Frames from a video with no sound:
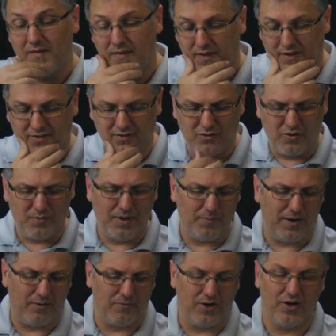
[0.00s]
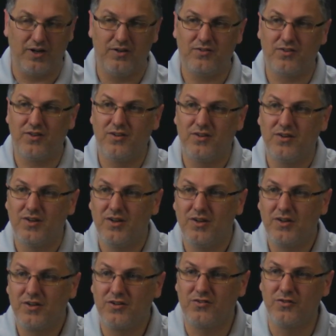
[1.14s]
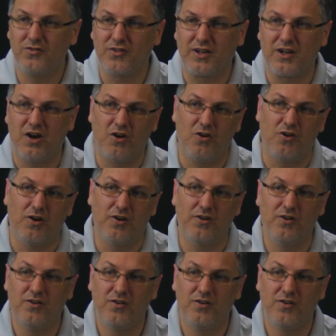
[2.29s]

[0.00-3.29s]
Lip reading: That's going to be about right. As soon as I got on.